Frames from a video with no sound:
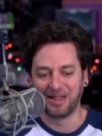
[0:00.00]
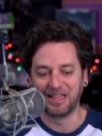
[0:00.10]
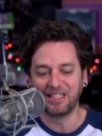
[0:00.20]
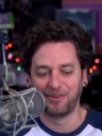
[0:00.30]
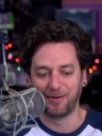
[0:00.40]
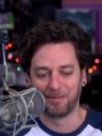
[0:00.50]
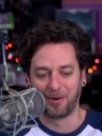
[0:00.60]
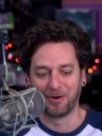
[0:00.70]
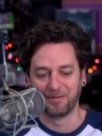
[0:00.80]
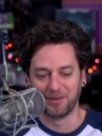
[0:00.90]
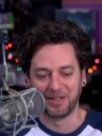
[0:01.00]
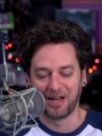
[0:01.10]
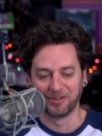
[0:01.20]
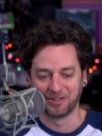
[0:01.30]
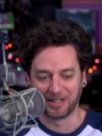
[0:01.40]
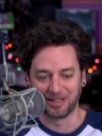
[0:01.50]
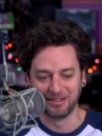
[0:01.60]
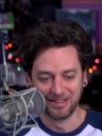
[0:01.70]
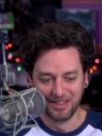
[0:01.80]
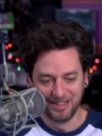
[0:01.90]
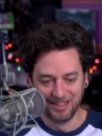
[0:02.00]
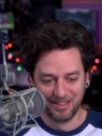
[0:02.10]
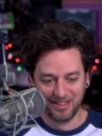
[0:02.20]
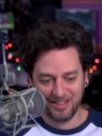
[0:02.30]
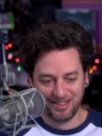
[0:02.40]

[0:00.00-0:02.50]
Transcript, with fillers: least favorite part of doing the Angry Chicken. Oh wow!